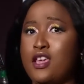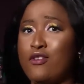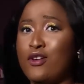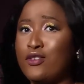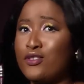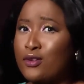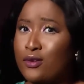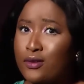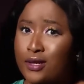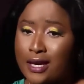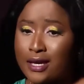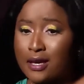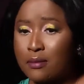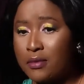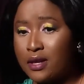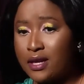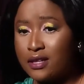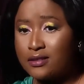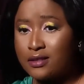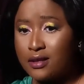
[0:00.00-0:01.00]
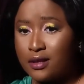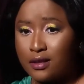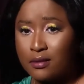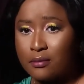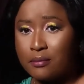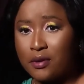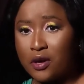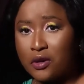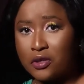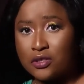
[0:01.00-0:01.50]
You want to look like $1 million
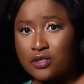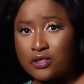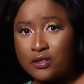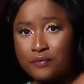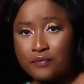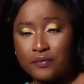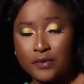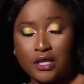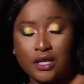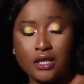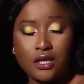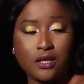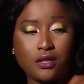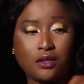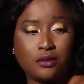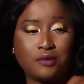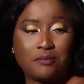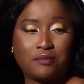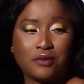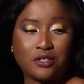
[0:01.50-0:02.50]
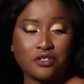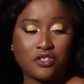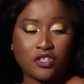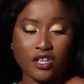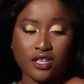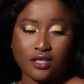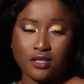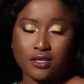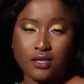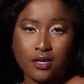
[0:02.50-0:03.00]
box in a good
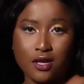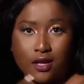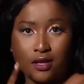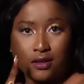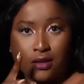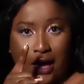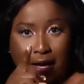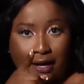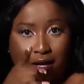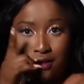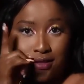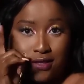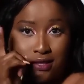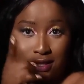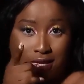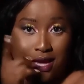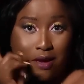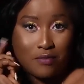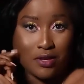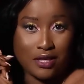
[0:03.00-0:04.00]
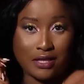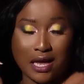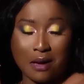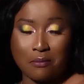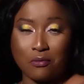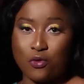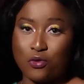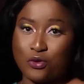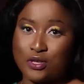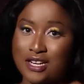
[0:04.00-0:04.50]
budget. Like TMB
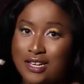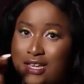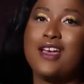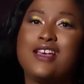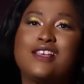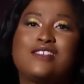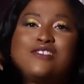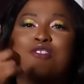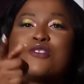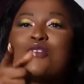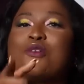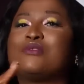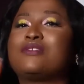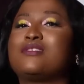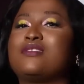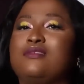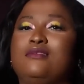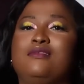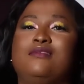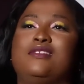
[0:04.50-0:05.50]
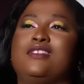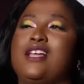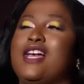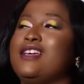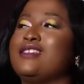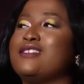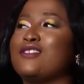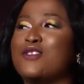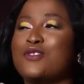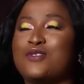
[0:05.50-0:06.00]
Glam World is your go-to, like
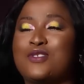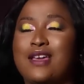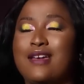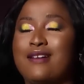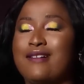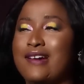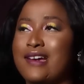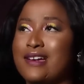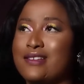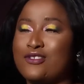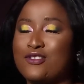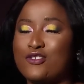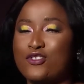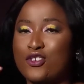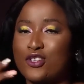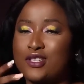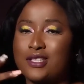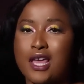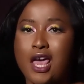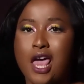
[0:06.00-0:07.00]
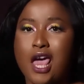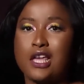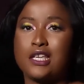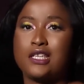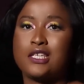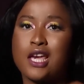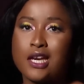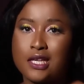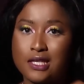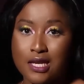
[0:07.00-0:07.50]
it's your go-to area. So just
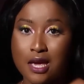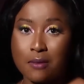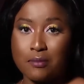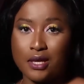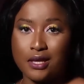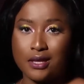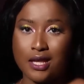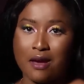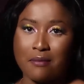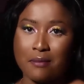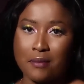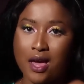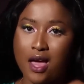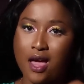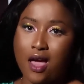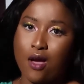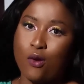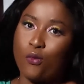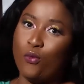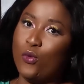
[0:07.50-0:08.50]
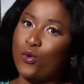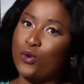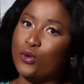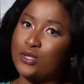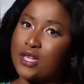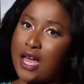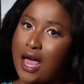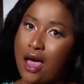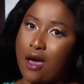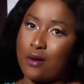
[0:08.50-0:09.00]
check TMB Glam
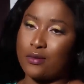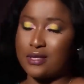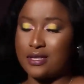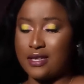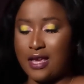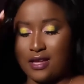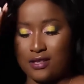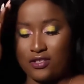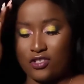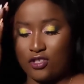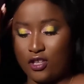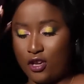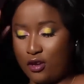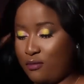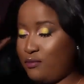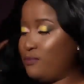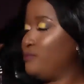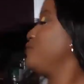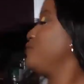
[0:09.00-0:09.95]
World out, and you know,